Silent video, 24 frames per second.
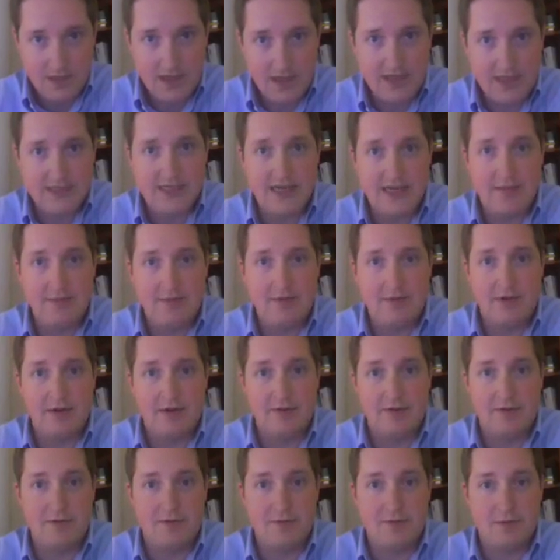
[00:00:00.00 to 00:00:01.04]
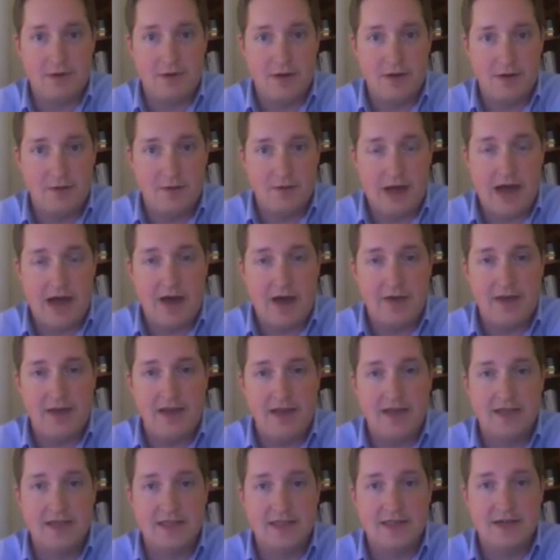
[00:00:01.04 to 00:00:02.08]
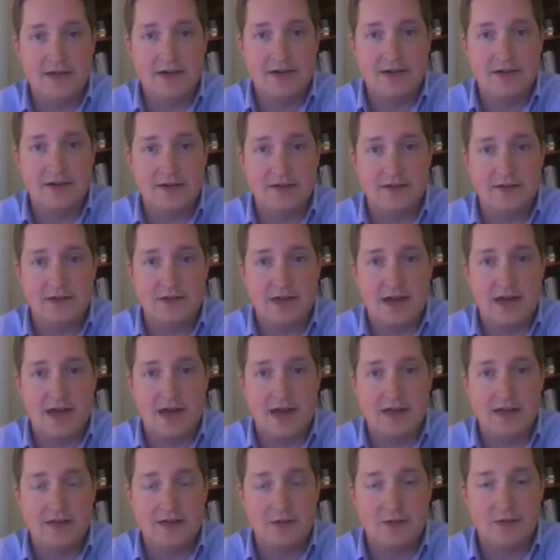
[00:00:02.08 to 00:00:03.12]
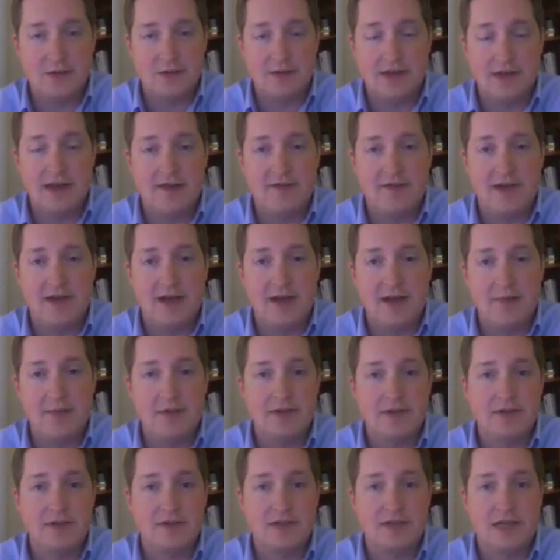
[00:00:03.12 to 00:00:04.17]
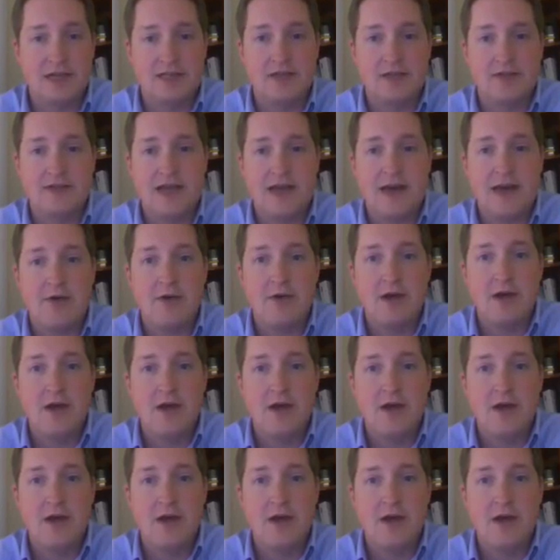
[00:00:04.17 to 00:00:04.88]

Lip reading: example of how he considers social media valuable. So check those out.